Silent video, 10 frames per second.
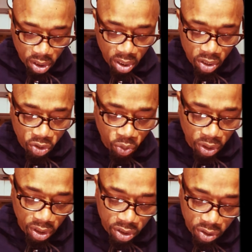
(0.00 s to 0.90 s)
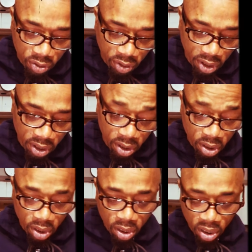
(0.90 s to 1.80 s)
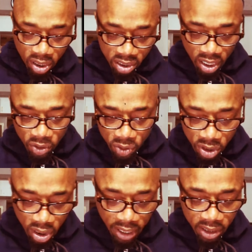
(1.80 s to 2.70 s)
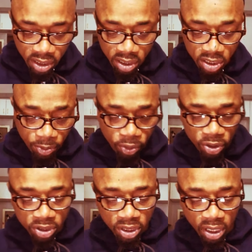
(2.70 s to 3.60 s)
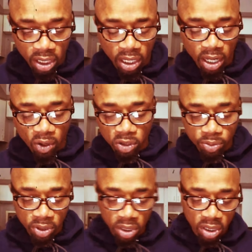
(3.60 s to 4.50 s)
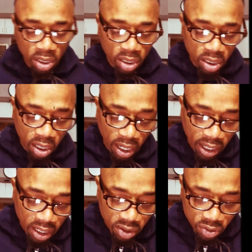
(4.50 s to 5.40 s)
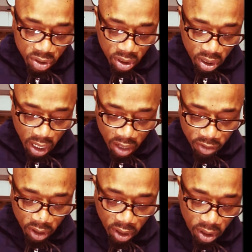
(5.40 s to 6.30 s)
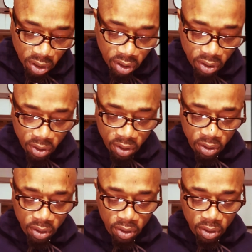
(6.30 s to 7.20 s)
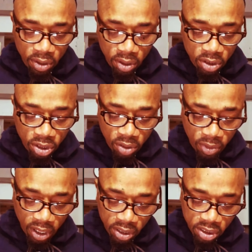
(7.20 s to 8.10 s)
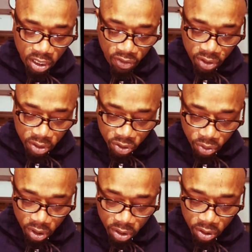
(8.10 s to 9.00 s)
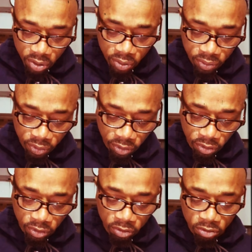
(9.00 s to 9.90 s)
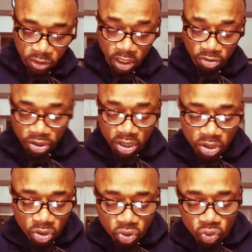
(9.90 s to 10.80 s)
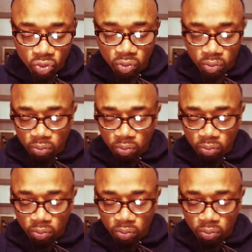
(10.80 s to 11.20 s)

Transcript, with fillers: and twenty two, right? Cause I use it like this. The books stay in the house, but I gotta use it to navigate. Jeremiah seven twenty two. and read the whole